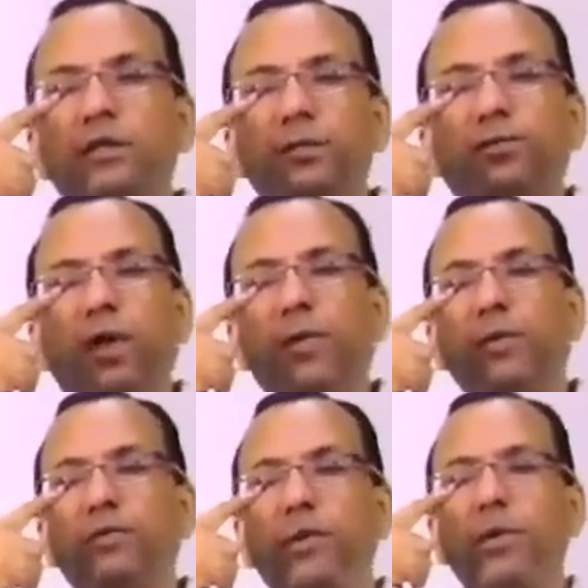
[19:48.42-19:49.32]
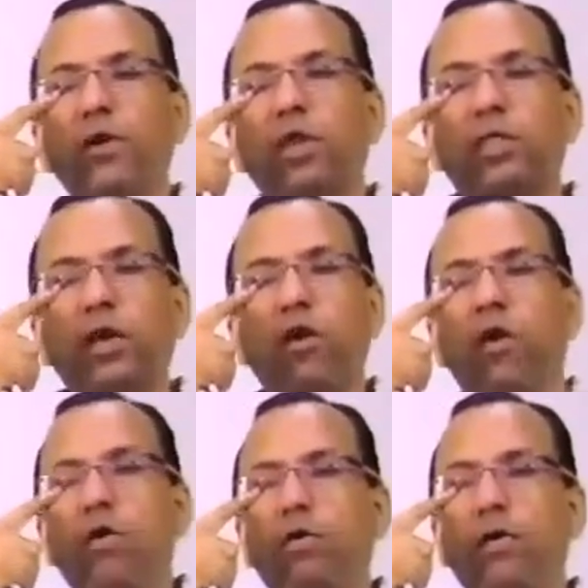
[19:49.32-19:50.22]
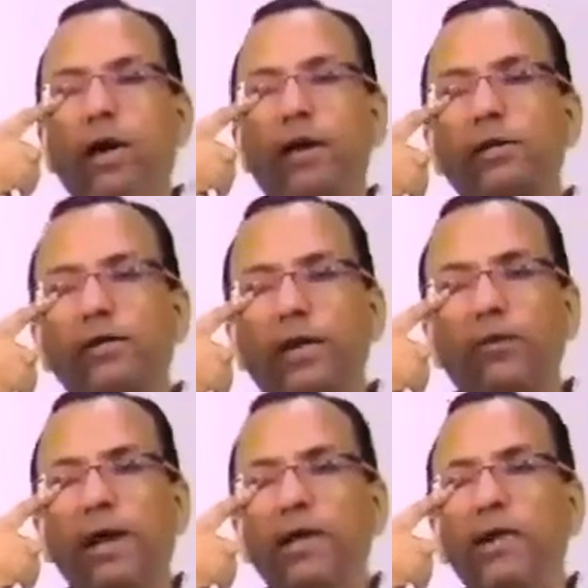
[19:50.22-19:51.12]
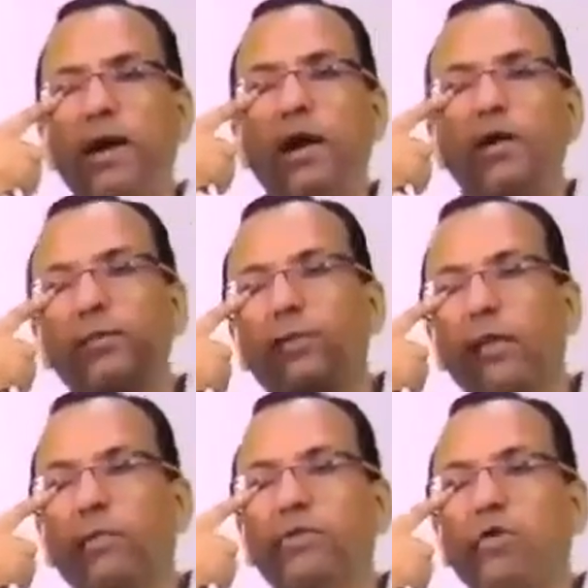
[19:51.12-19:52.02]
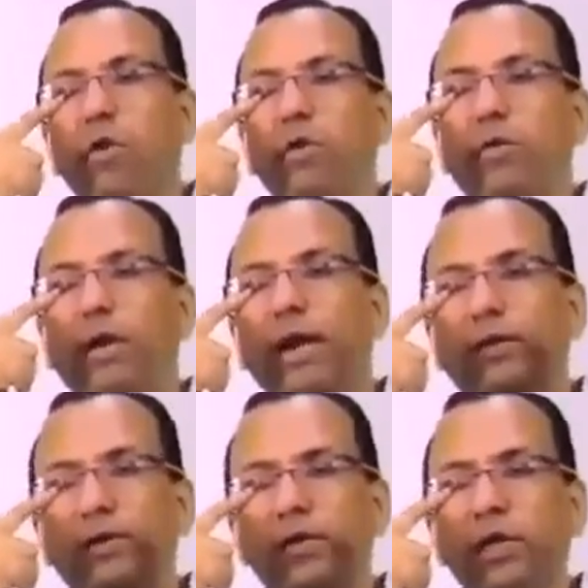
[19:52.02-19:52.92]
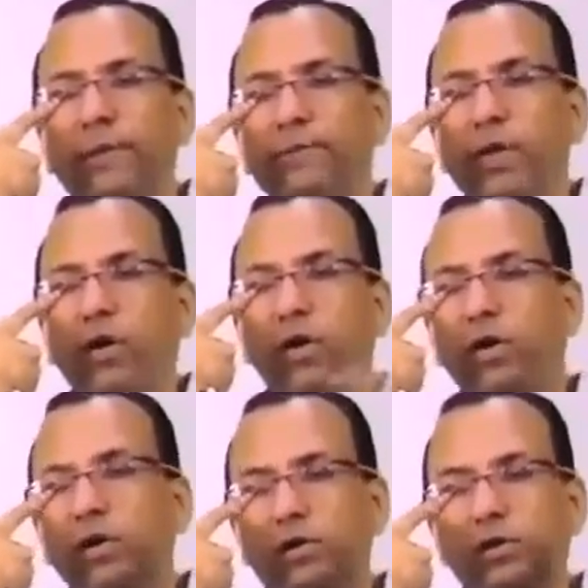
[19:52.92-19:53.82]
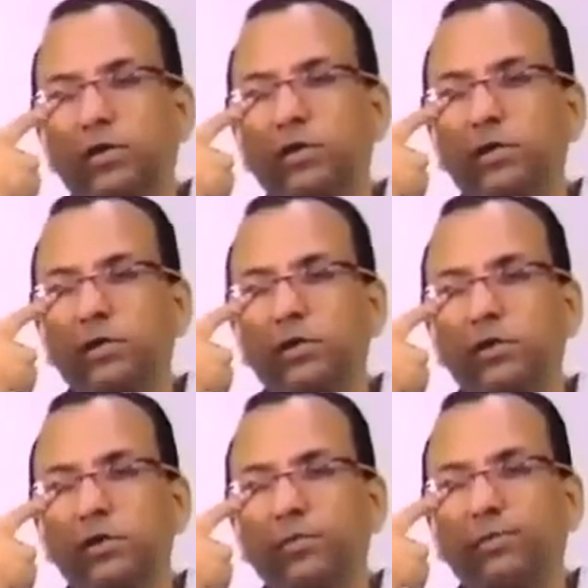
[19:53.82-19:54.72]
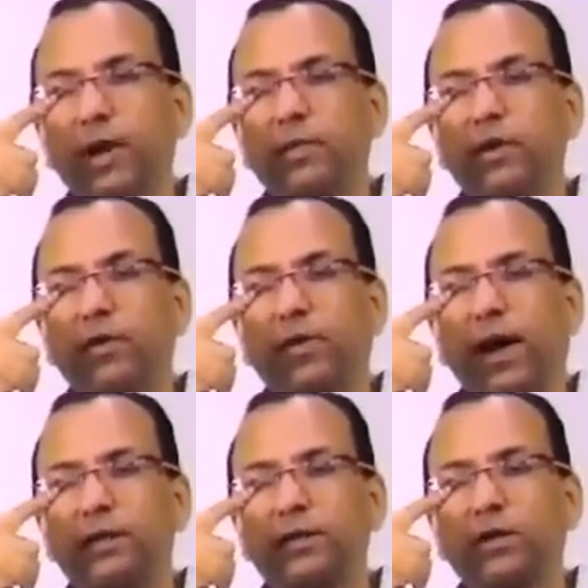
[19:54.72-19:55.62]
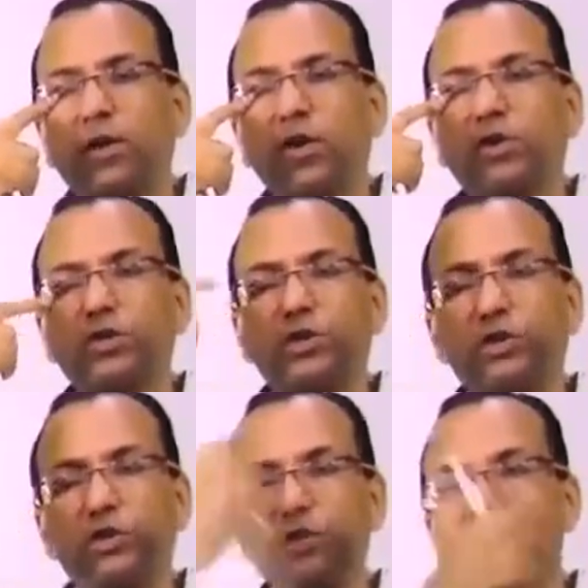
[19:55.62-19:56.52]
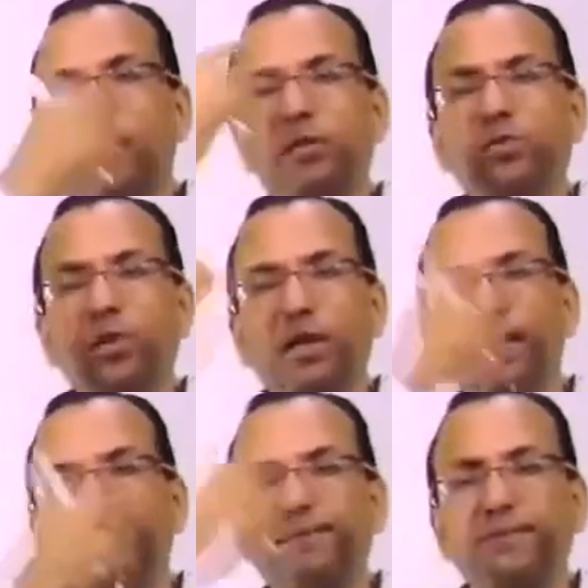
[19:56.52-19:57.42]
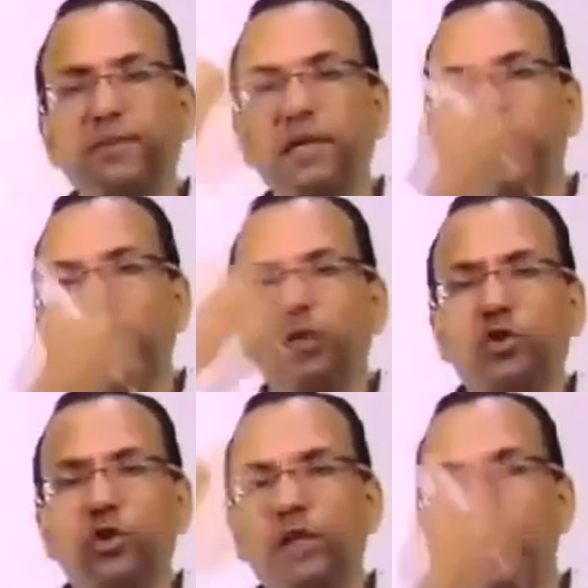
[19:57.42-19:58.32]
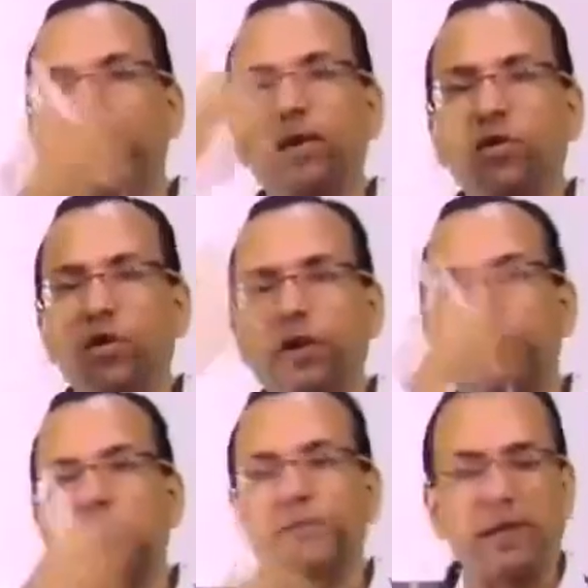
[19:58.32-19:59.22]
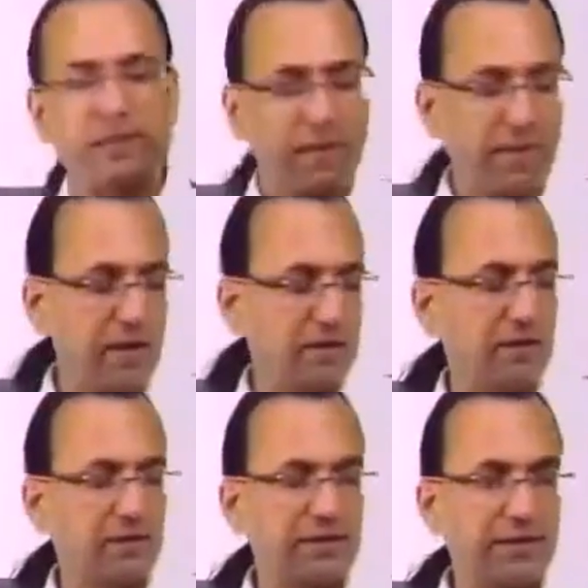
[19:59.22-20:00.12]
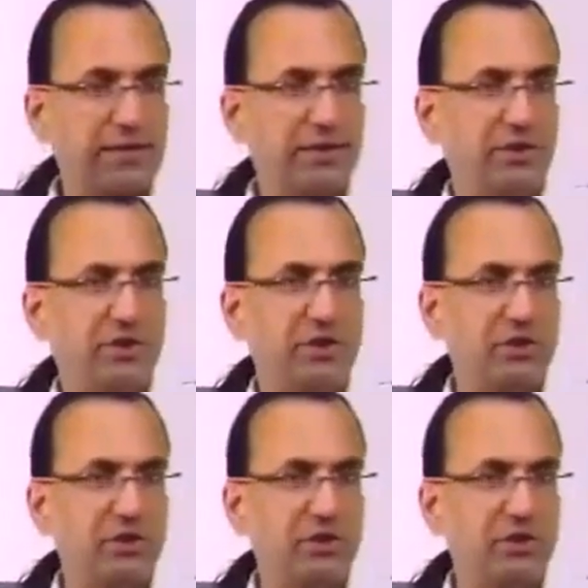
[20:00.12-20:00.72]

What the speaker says: problems will be on the contralateral side. Why the other problems contralateral? Because pyramidal tract crosses. That is why. So there will be contralateral spastic paralysis. Yes.